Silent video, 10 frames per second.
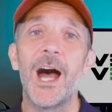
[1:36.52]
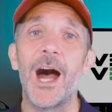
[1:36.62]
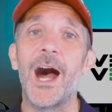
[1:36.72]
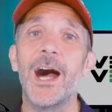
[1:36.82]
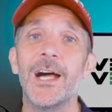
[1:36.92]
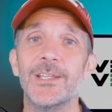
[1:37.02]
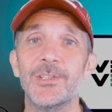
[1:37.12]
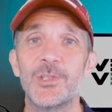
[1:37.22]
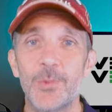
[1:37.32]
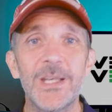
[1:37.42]
and
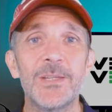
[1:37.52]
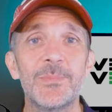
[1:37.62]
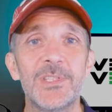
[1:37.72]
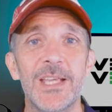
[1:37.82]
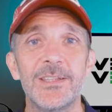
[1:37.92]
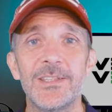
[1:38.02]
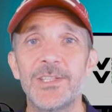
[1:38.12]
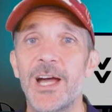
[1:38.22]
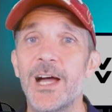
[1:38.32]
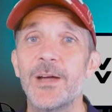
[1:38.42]
20% of the
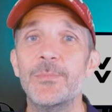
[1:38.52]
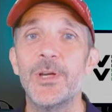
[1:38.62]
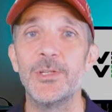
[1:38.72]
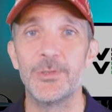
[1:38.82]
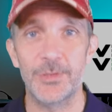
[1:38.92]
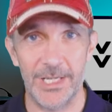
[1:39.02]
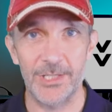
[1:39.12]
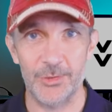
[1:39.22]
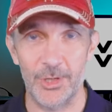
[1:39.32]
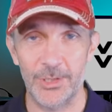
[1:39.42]
time you'll get a
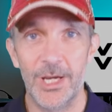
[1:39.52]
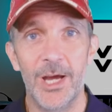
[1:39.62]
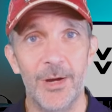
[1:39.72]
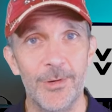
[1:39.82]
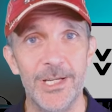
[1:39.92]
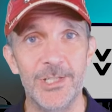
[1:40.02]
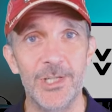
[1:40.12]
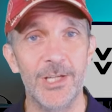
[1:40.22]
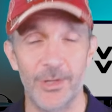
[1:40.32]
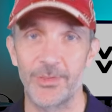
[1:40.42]
truck, which
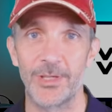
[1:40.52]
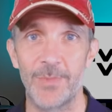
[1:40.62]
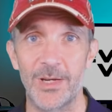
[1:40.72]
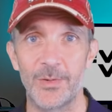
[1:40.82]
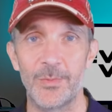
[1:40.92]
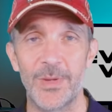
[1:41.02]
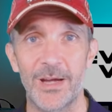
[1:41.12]
I don't think many will be